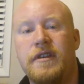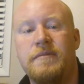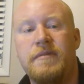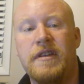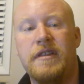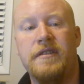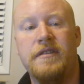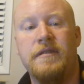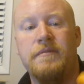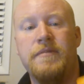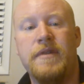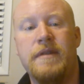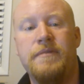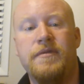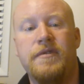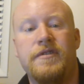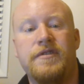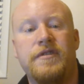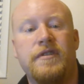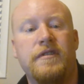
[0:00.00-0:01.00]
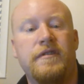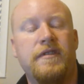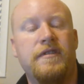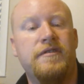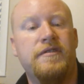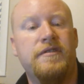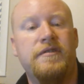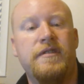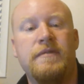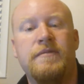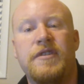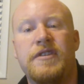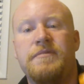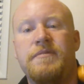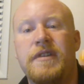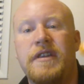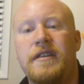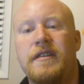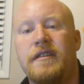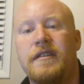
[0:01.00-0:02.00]
I mean, the peppers there must
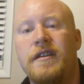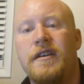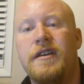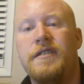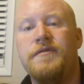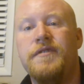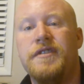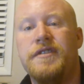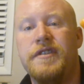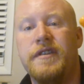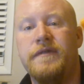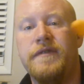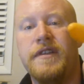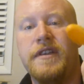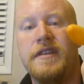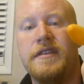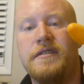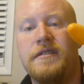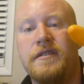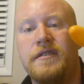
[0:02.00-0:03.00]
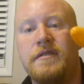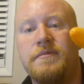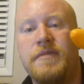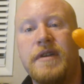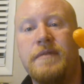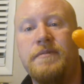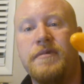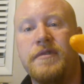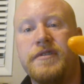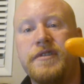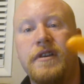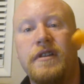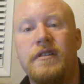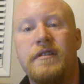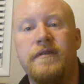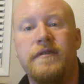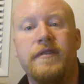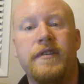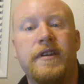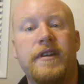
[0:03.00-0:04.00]
be hundreds of these little peppers all
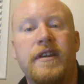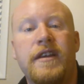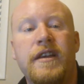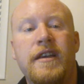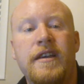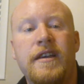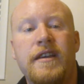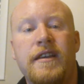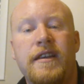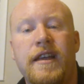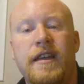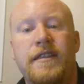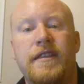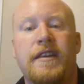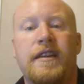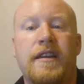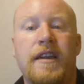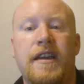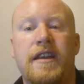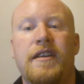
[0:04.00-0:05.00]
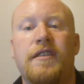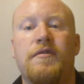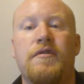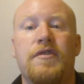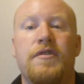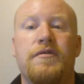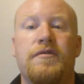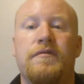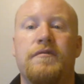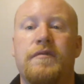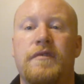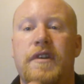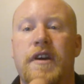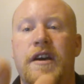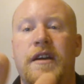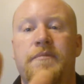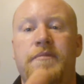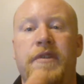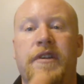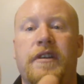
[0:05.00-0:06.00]
over it, and they kind of grow
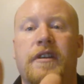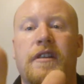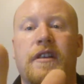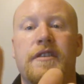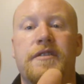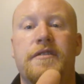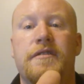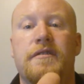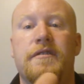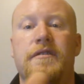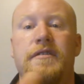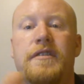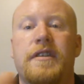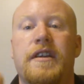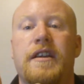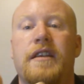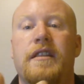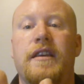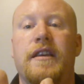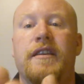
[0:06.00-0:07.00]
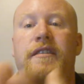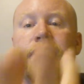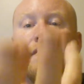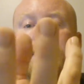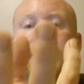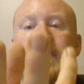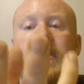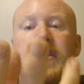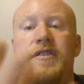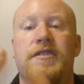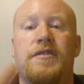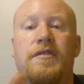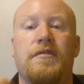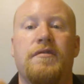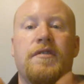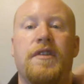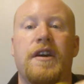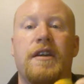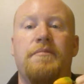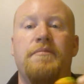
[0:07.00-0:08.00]
up in clusters, kind of like they just
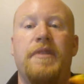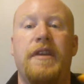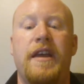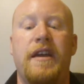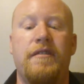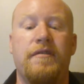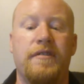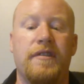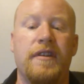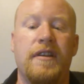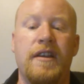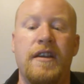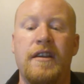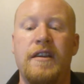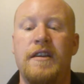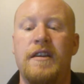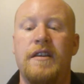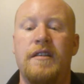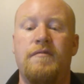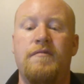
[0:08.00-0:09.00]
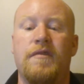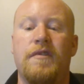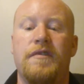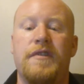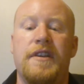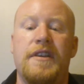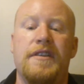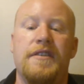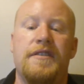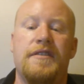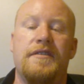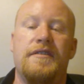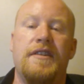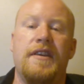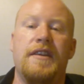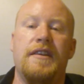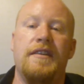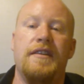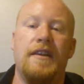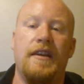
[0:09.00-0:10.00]
grow up and out, where these
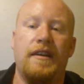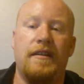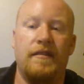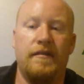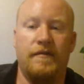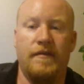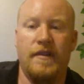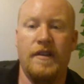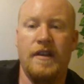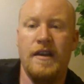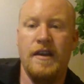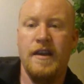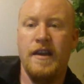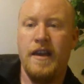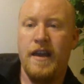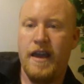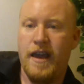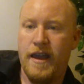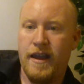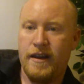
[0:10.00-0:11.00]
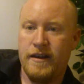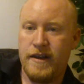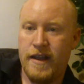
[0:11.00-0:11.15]
tend to hang